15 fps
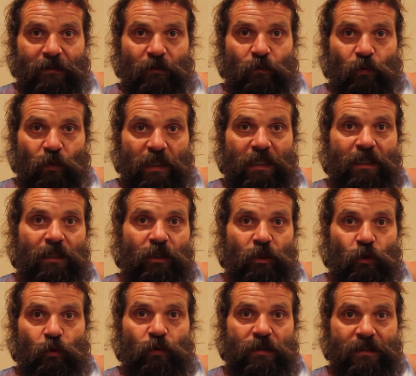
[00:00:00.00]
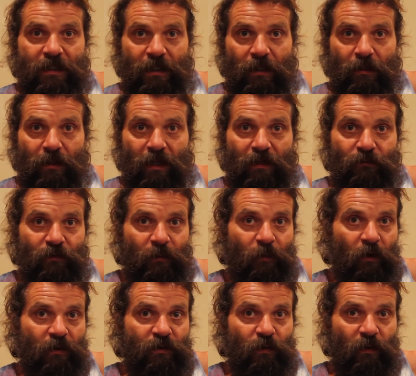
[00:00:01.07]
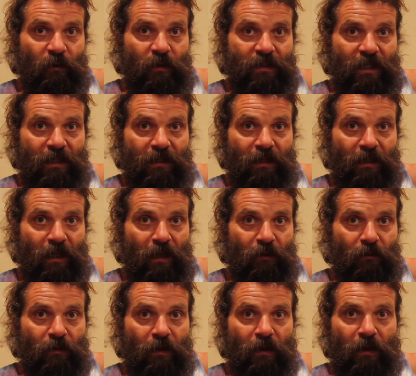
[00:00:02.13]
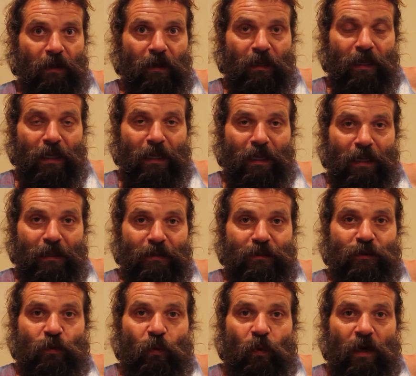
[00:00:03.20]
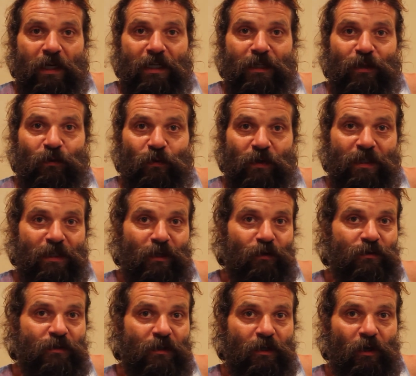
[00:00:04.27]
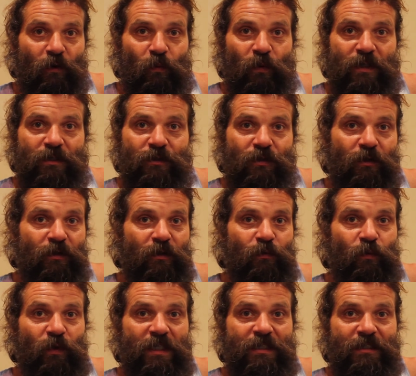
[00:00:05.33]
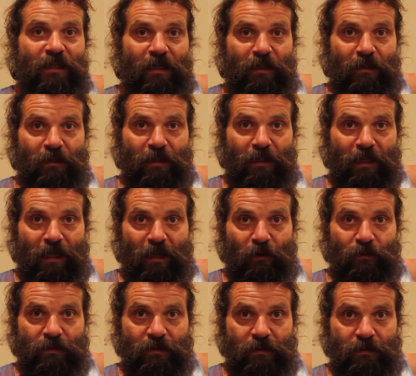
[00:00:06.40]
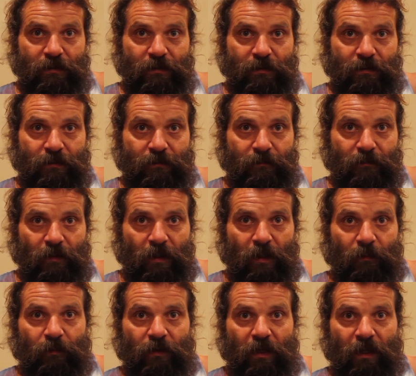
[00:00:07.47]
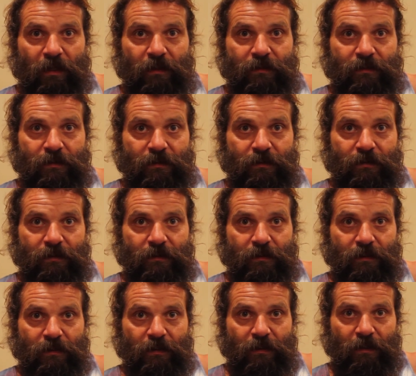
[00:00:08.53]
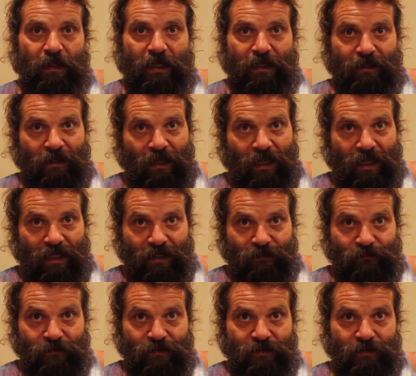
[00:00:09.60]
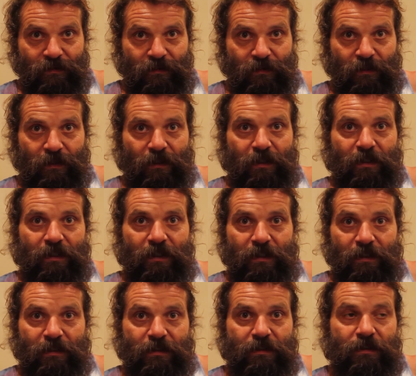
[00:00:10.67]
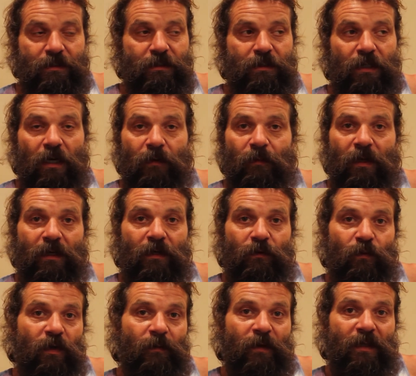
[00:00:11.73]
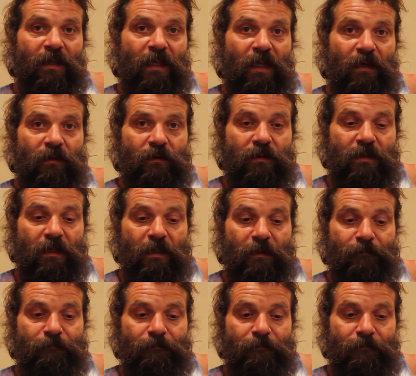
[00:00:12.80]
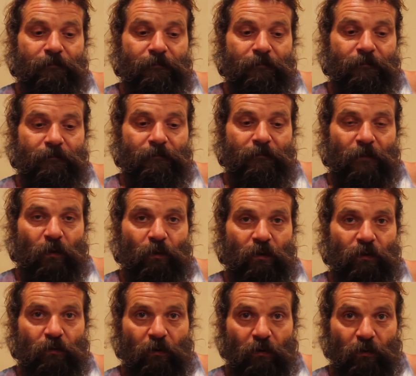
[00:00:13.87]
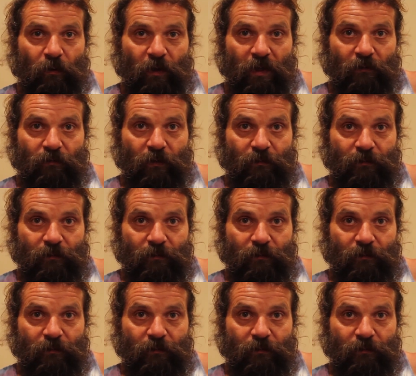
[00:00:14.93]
reusing a lot of the parts we were taking out. 23 years ago, we started recycling houses, appliances, and lives. Young men and women that were thrown away